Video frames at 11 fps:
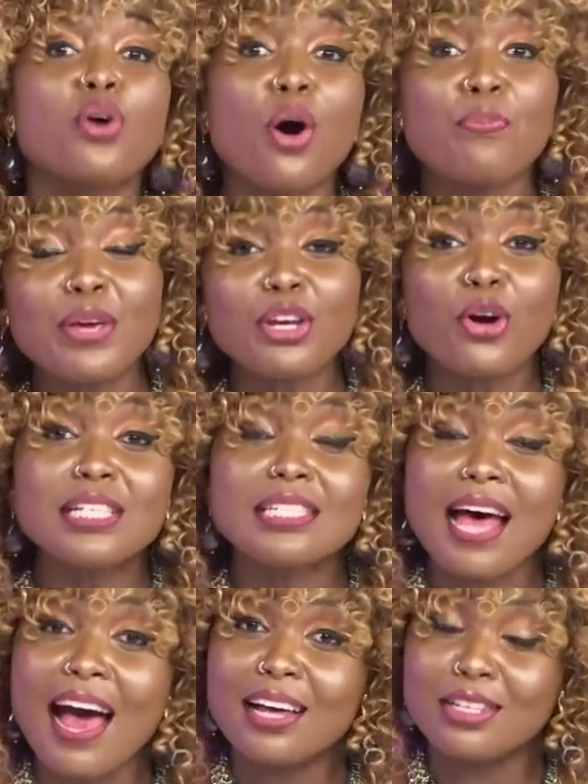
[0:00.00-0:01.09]
na opinions
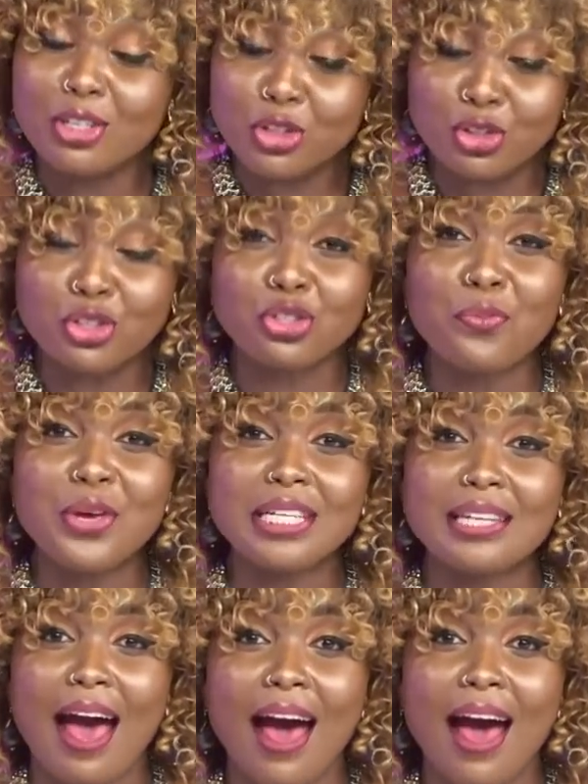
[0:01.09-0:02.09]
on social media.